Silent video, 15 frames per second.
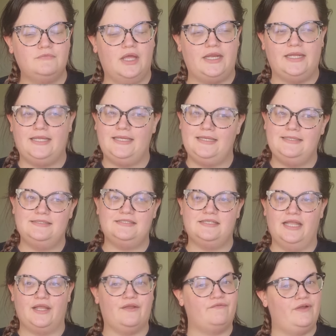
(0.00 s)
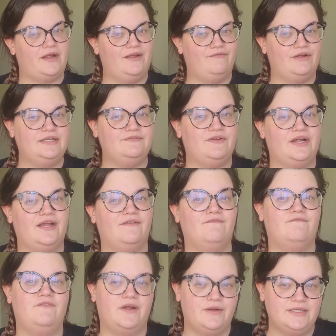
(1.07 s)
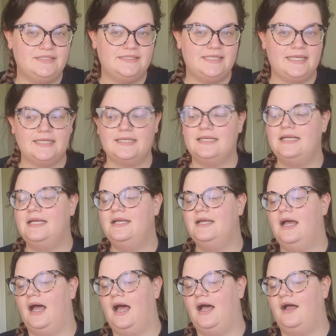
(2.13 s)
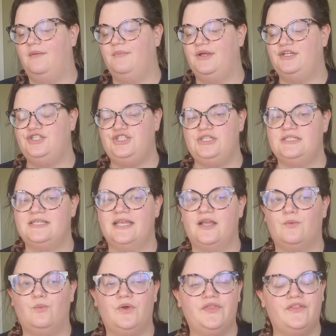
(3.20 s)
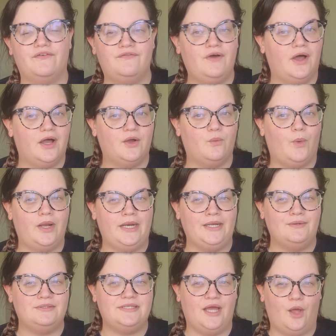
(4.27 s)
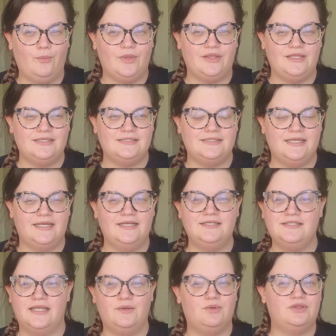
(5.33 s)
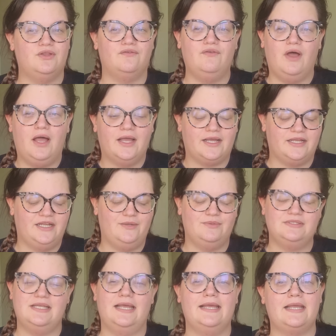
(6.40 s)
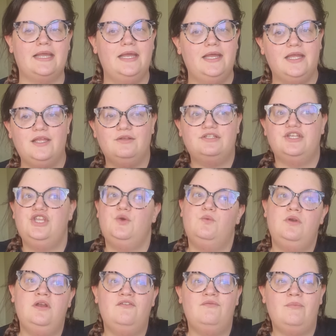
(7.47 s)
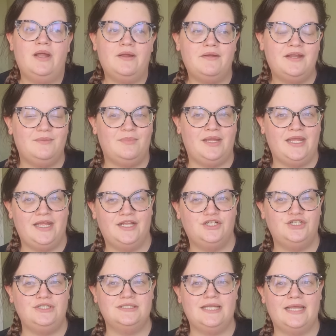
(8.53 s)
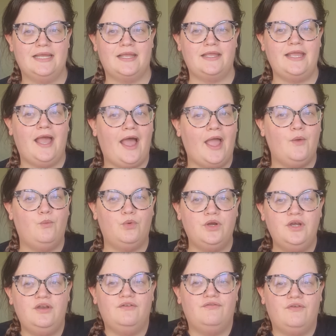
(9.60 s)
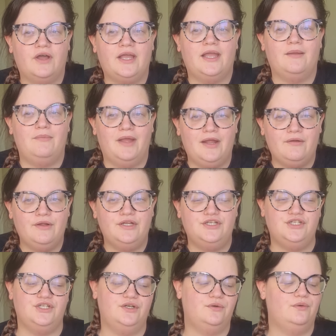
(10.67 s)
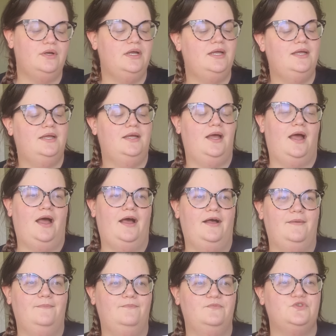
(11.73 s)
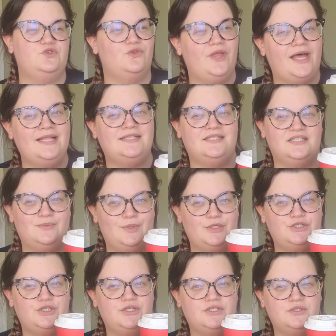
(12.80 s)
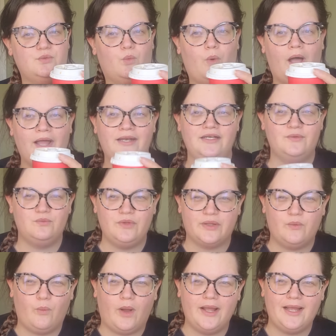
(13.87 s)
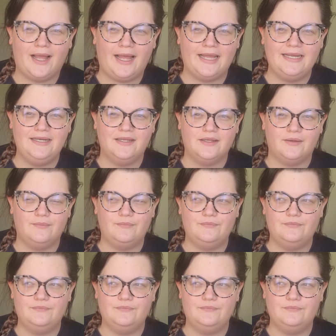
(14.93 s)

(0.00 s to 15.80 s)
and he's like very, very, very, very sick. Um, and she's like, what the fuck? Why didn't you tell me these things? Like, what the fuck? And he was like, he was like, you wouldn't have married me. And she's like, yeah, I wouldn't have fucking married you. Um, so that's suspicious. Why did, like, why hide them?